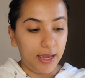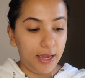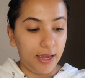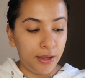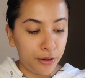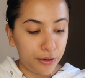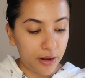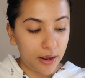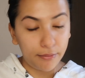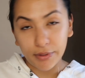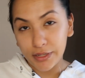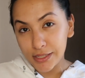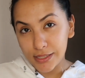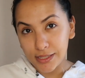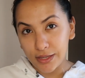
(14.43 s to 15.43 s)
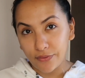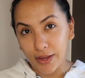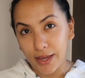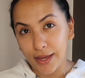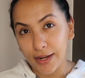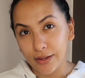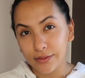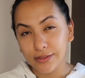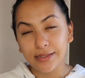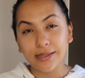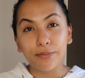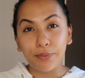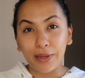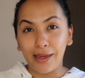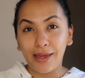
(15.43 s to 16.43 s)
and I'm gonna see if I head out to the
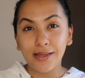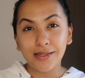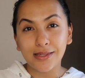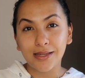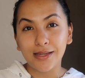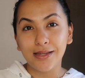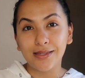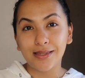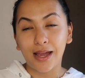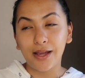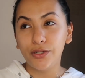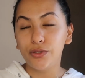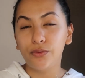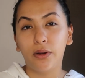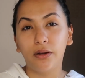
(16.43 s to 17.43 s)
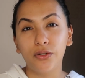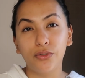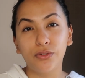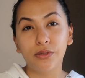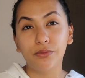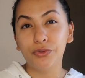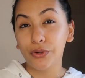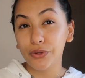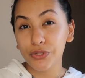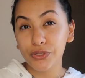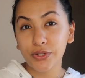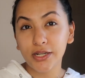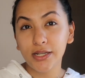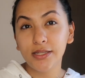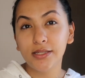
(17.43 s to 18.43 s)
base because I do want to do some
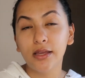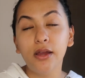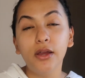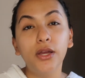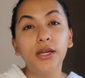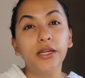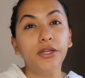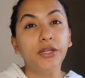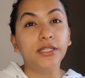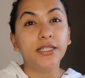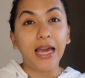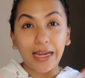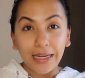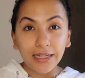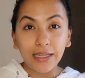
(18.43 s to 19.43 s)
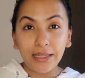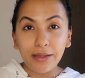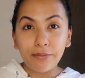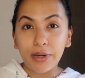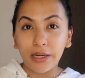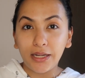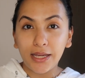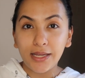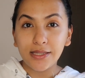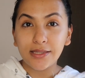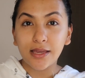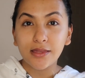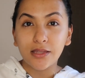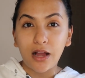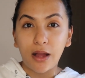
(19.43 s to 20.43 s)
groceries. Technically Mondays
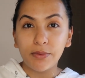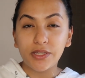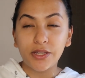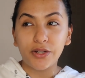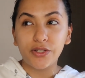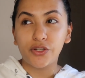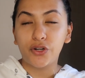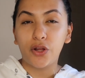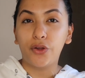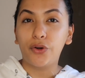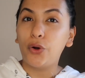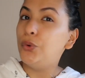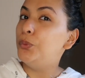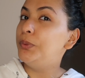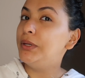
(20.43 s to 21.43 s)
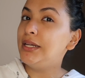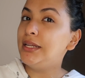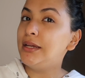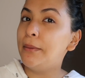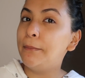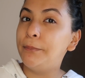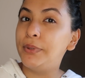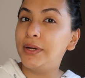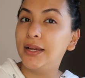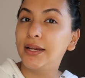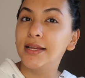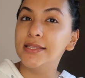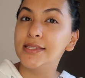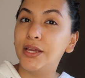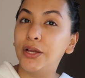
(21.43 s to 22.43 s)
the commissaries are not open, but
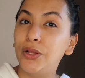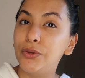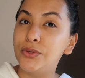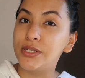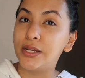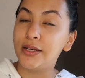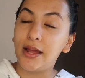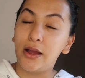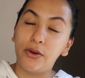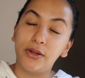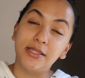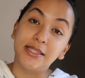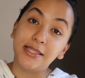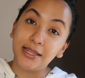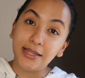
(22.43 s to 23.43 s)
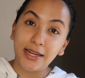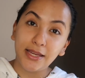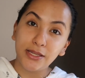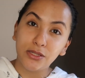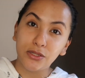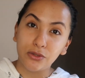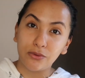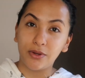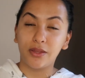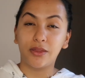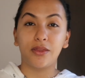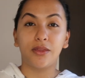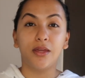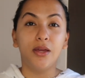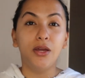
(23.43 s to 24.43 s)
because they're closing now on Sundays due
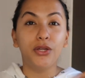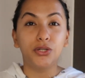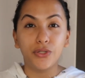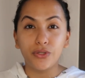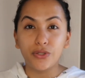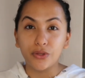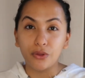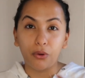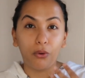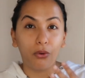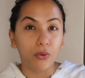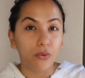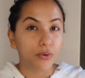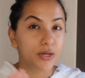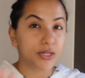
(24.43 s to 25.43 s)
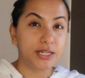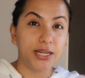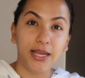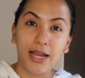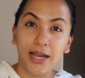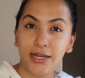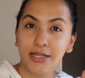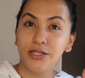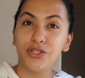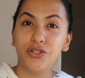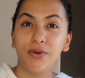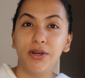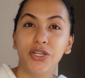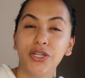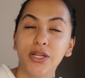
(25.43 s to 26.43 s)
to the whole quarantine kind of
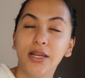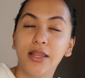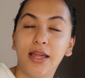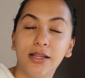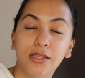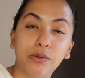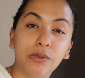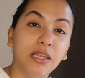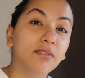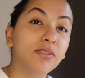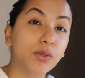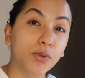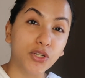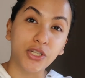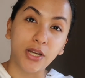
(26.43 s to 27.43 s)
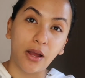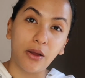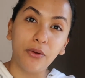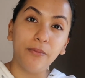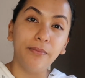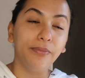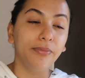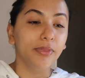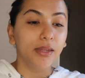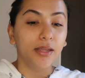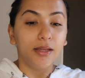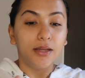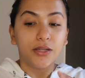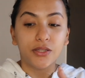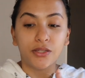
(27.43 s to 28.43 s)
situation, that's what they've switched out.
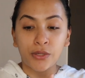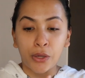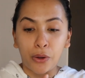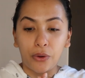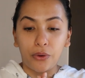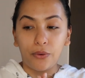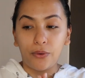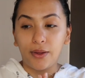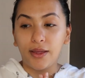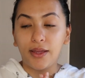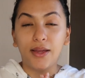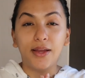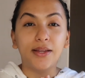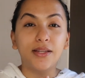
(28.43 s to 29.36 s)
So